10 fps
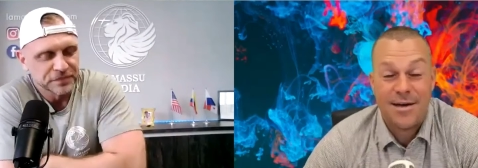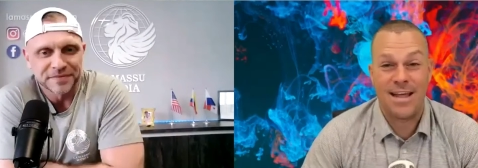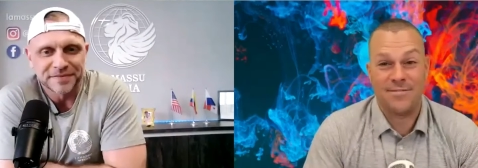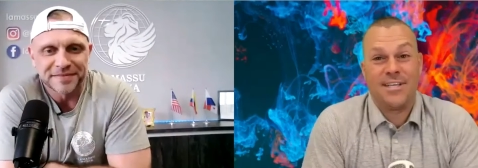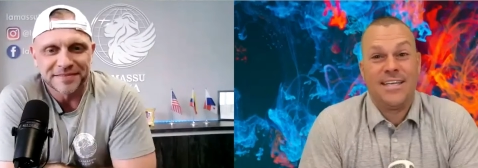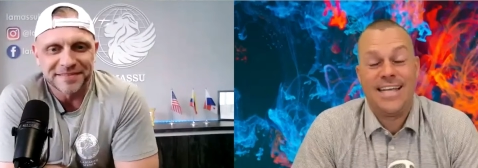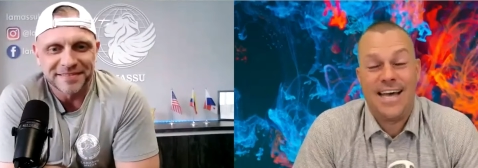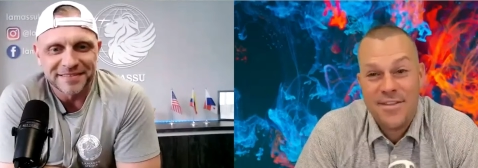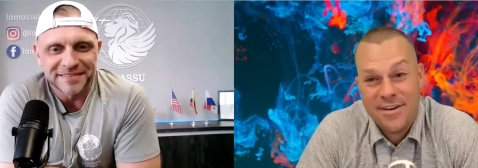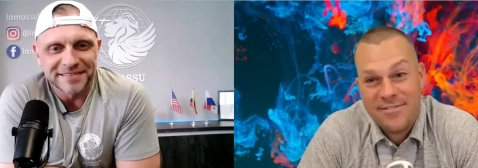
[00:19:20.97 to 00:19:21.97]
Speaker 1: have to get down
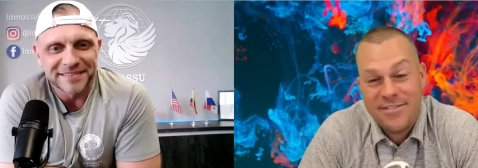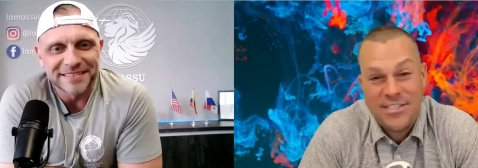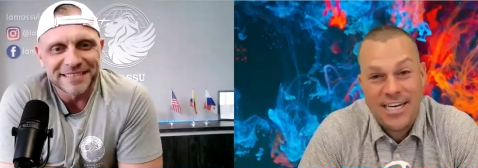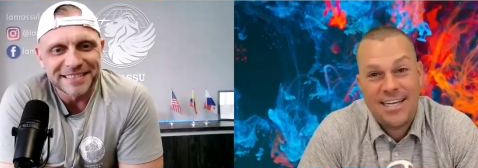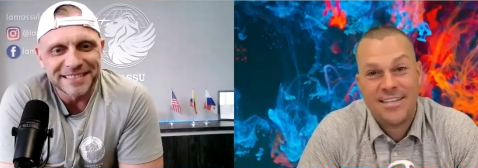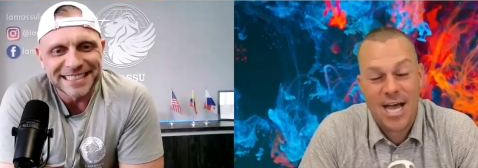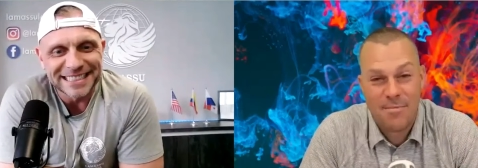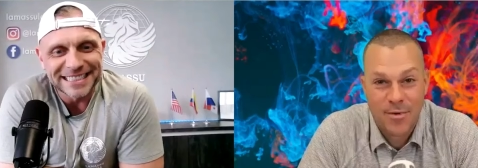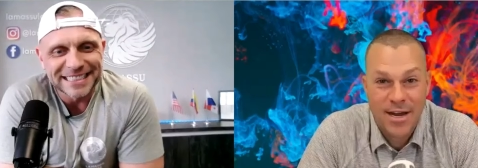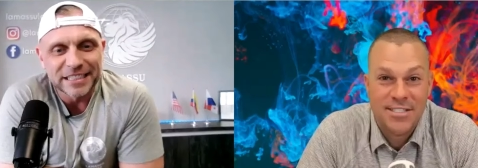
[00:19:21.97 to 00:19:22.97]
there and check out the
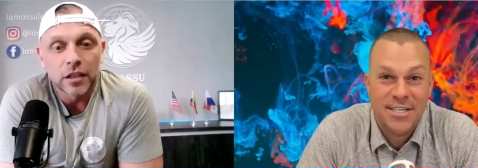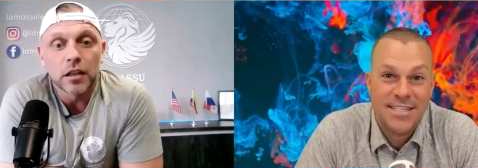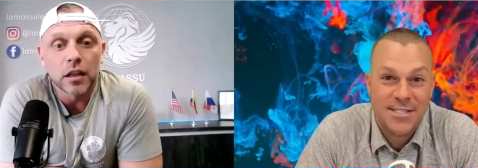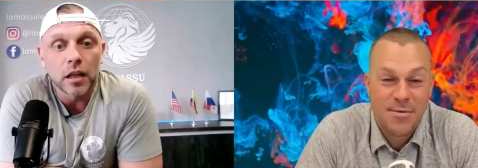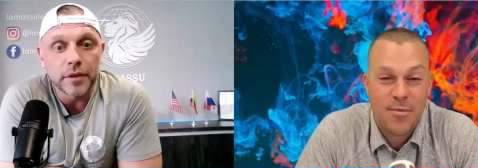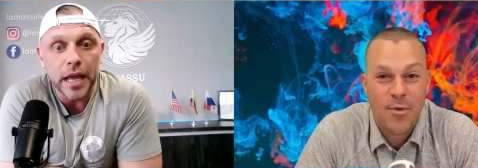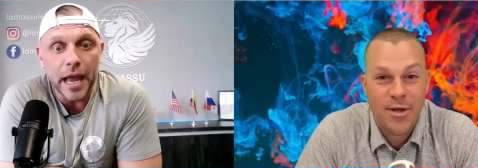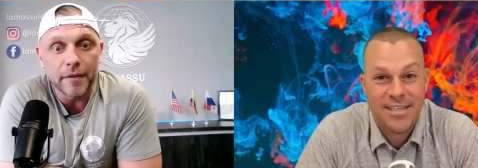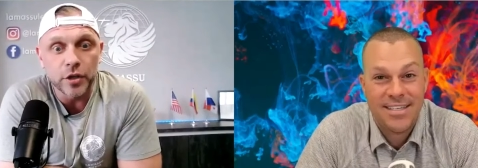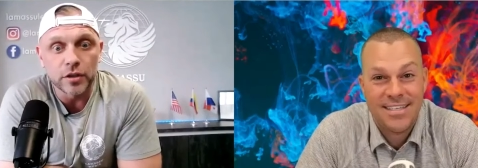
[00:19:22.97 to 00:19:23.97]
operation at some
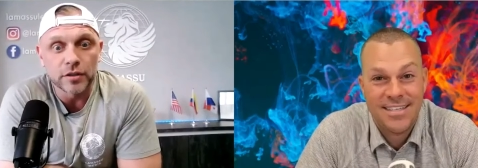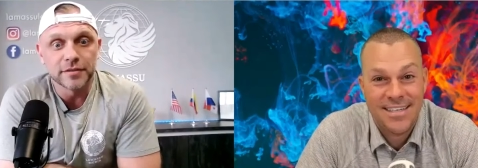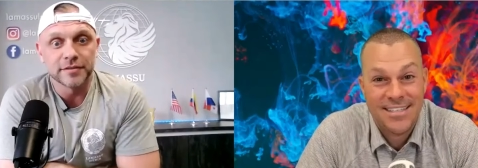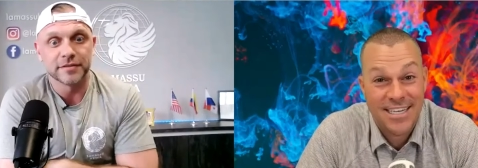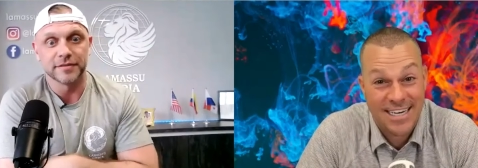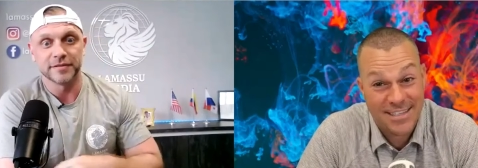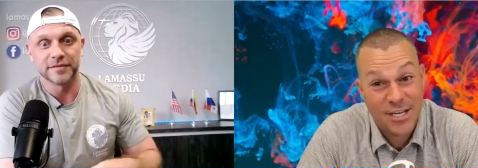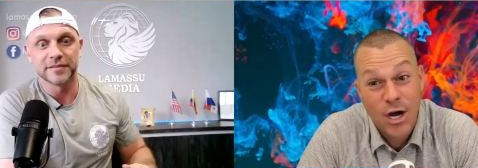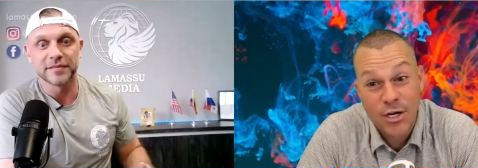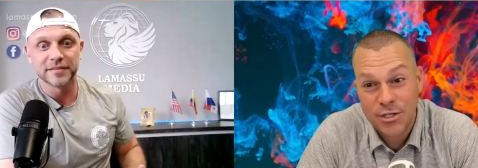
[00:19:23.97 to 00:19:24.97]
point and uh, check out the
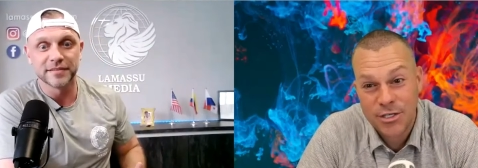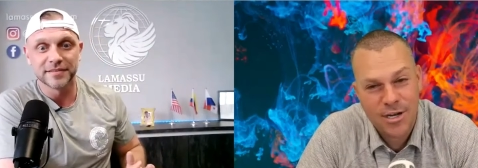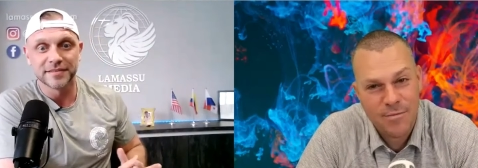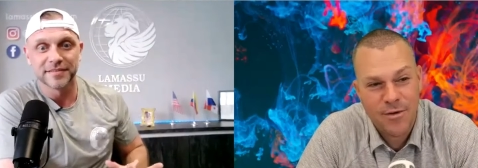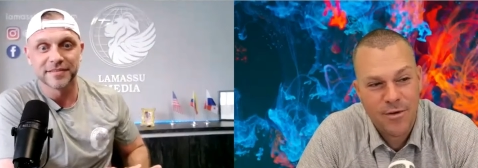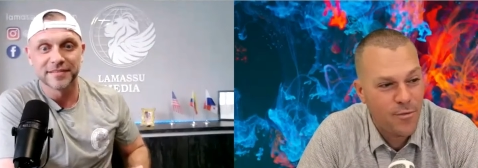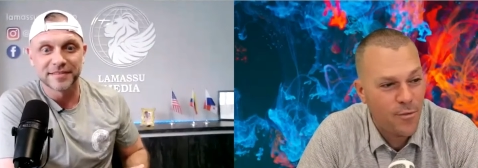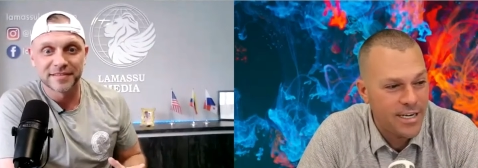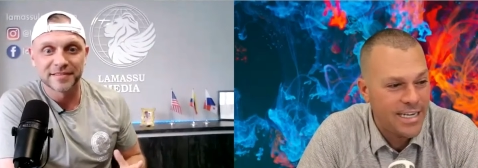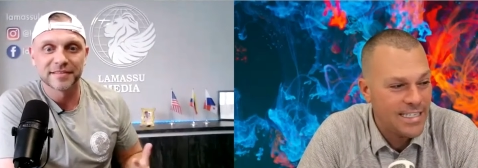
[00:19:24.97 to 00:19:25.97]
country too. I've been really
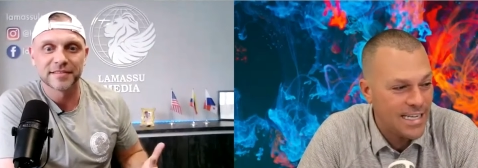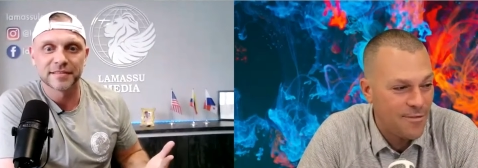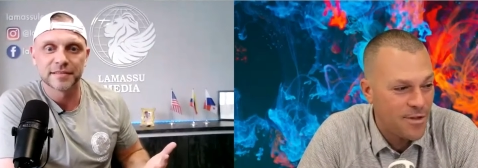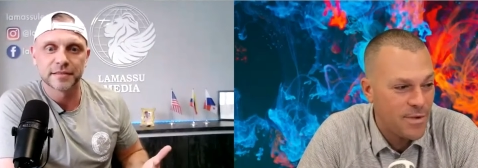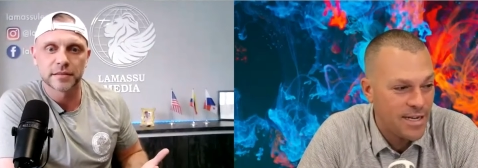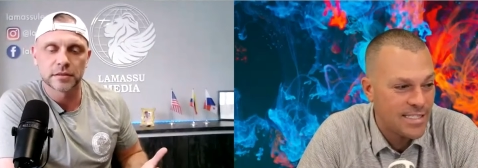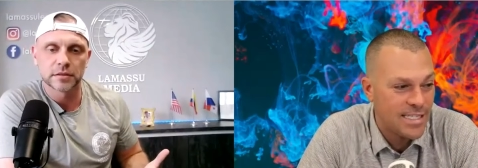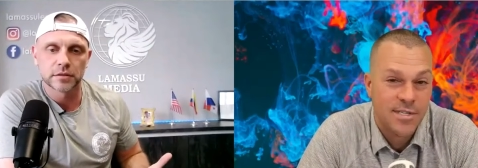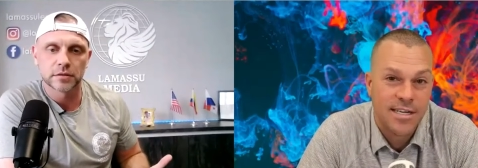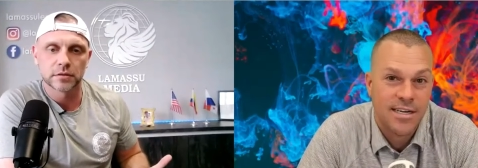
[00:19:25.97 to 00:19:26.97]
wanting to get down there, man. It
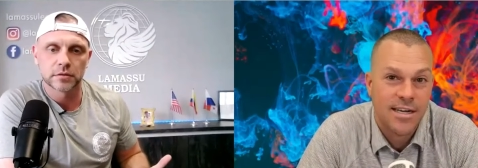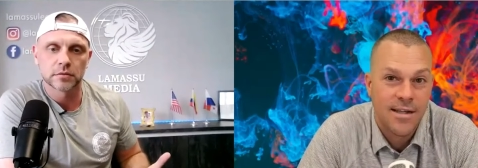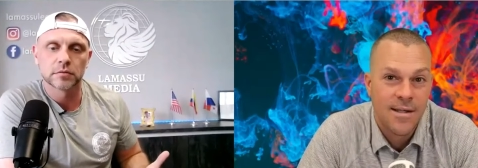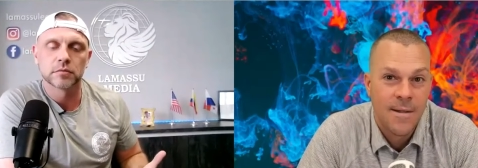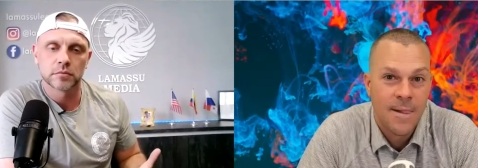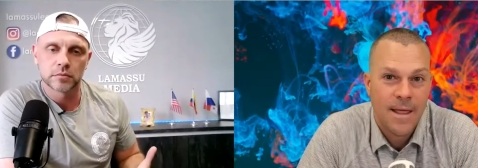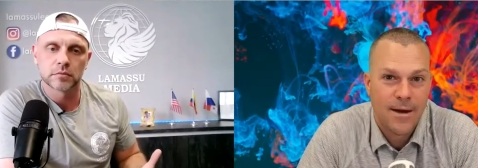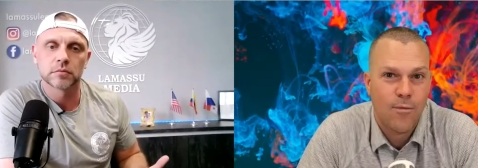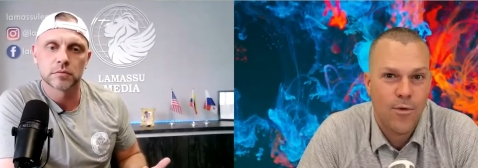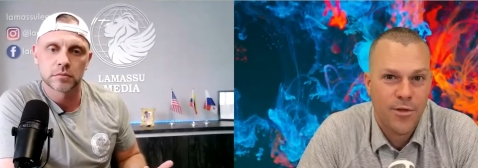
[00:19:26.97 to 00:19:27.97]
seems like a like a
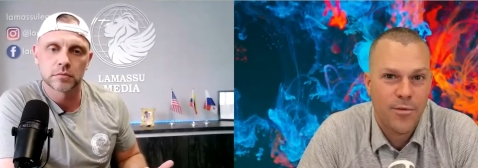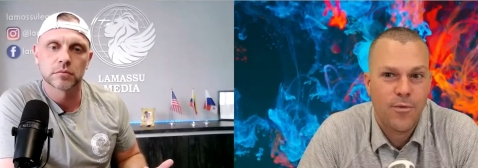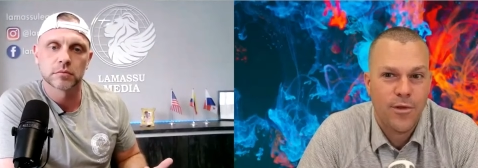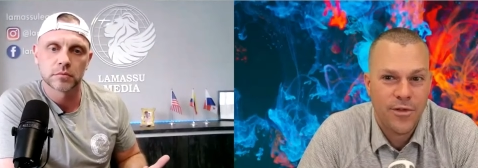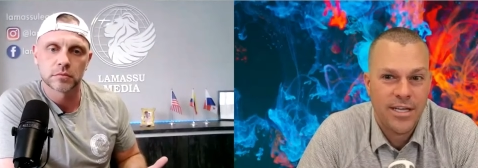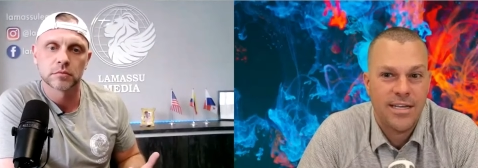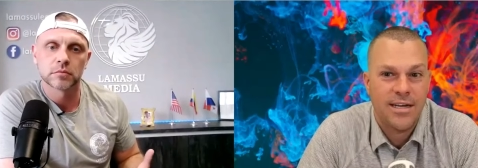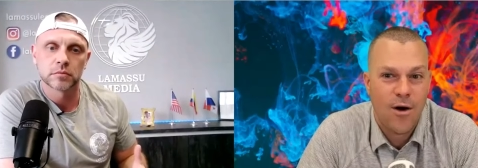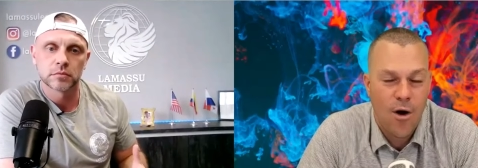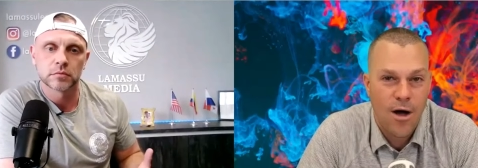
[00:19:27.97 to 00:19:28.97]
really really
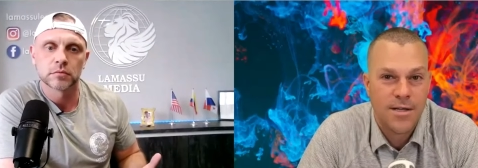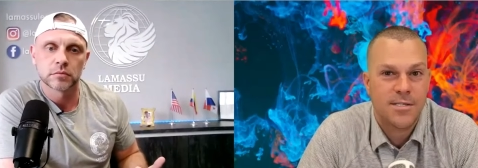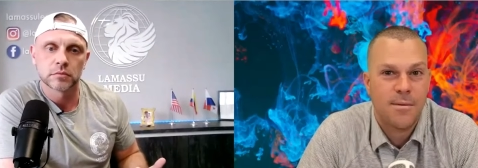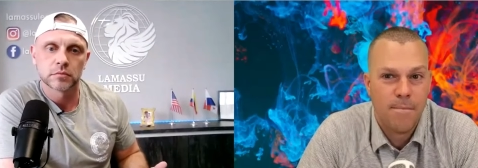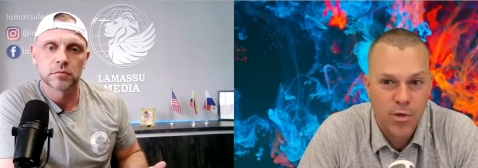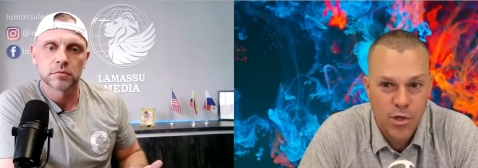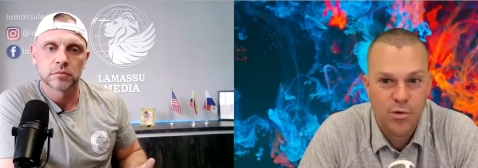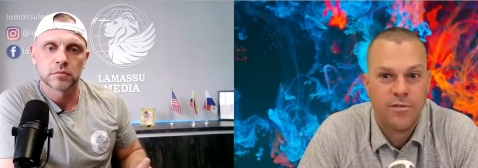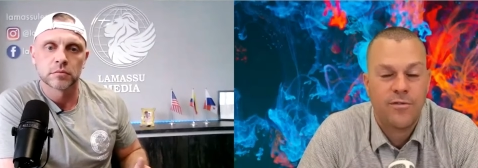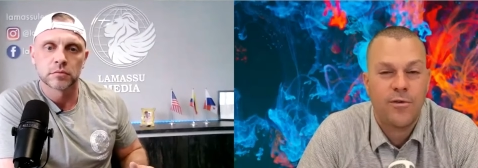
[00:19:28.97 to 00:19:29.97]
awesome,
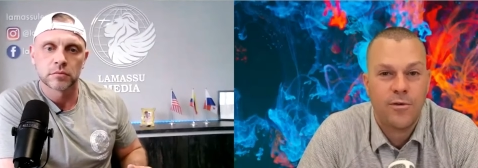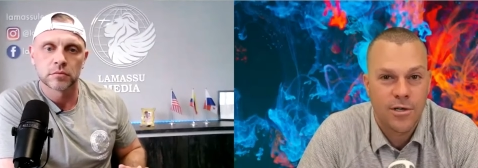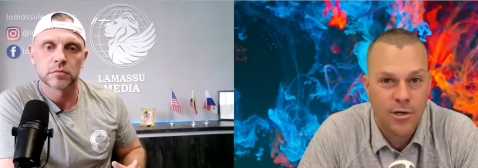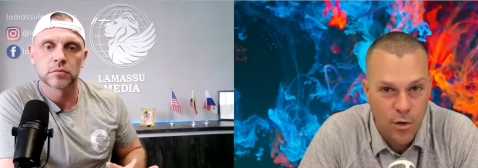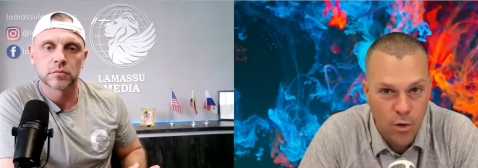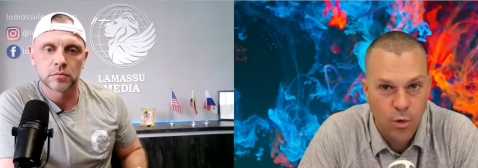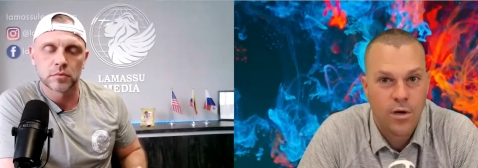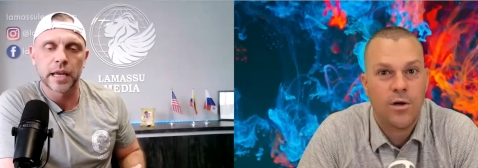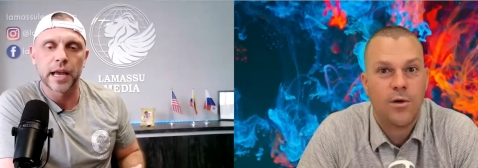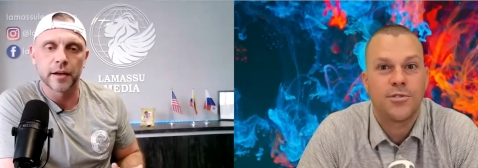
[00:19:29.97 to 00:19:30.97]
beautiful, cool
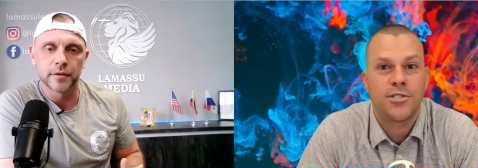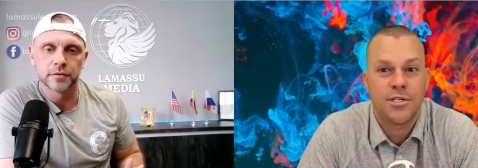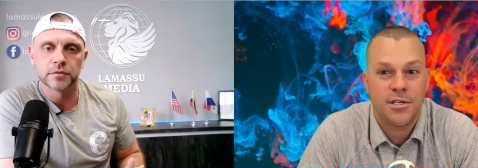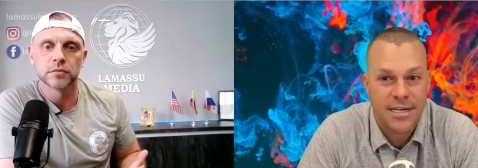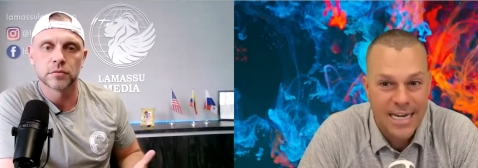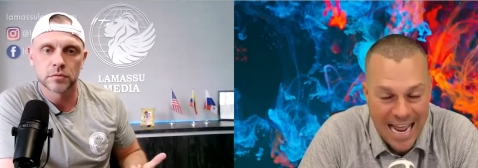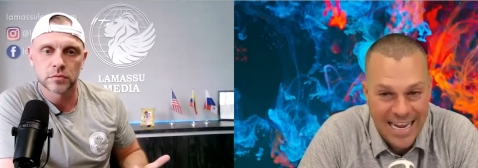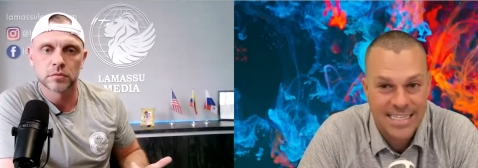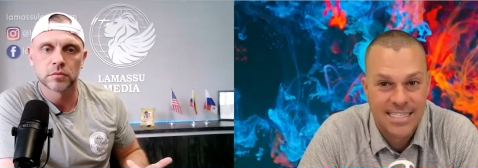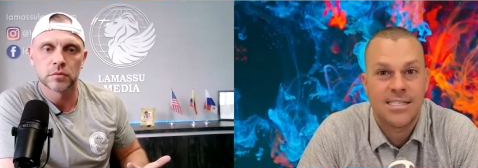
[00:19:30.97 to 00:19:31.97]
culture, yeah.
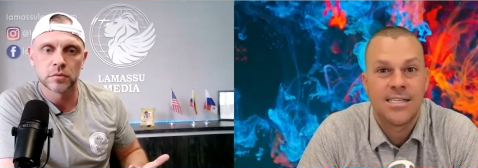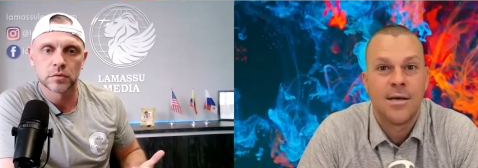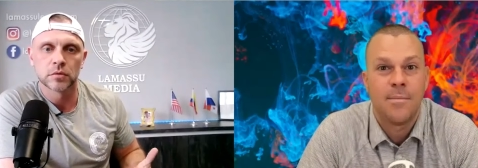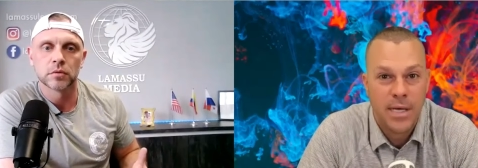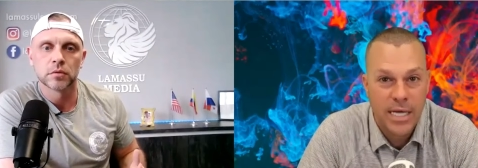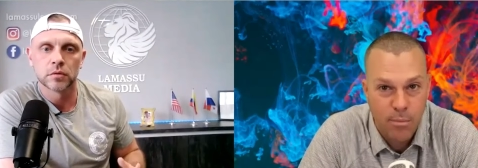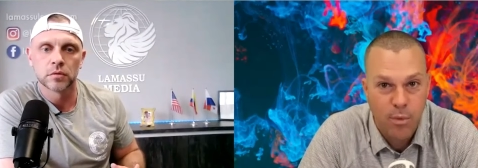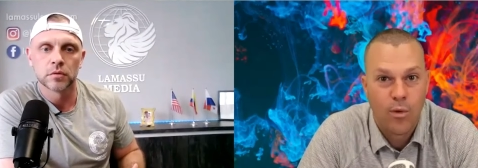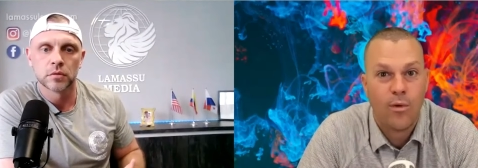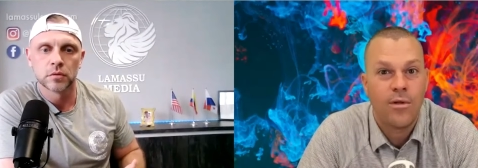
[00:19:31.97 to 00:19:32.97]
nice
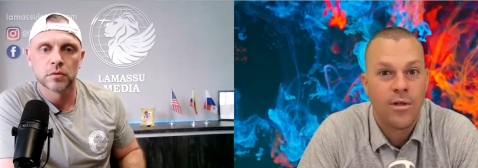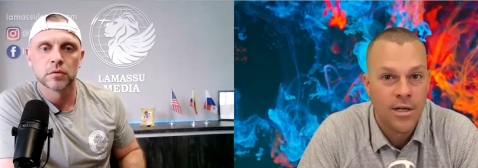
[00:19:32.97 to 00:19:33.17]
people,